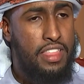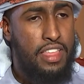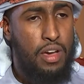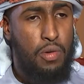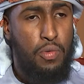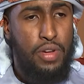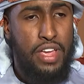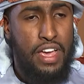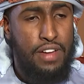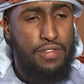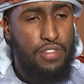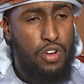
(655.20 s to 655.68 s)

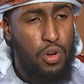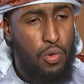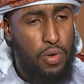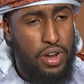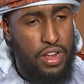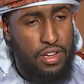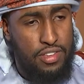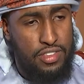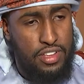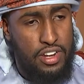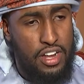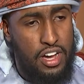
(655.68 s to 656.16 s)
That we have no
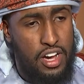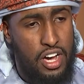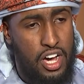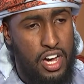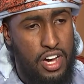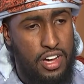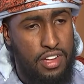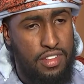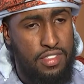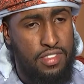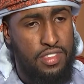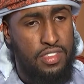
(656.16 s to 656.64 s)
one else in our
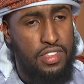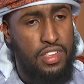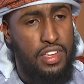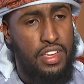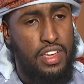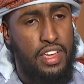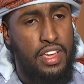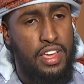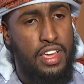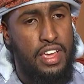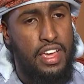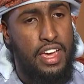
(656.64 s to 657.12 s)
hearts
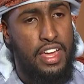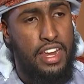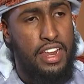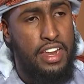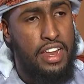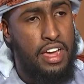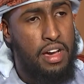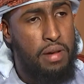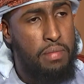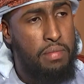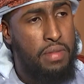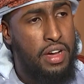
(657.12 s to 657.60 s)
and
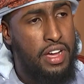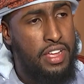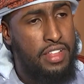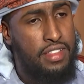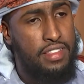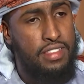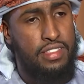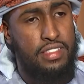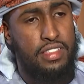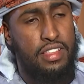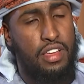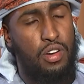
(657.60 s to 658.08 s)
in our
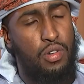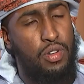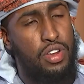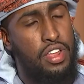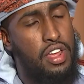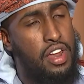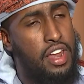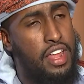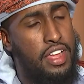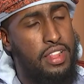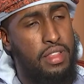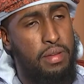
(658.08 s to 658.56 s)
minds,
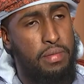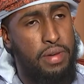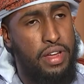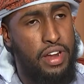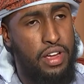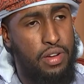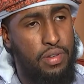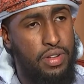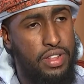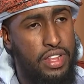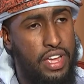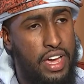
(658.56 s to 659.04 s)
only Allah tabarak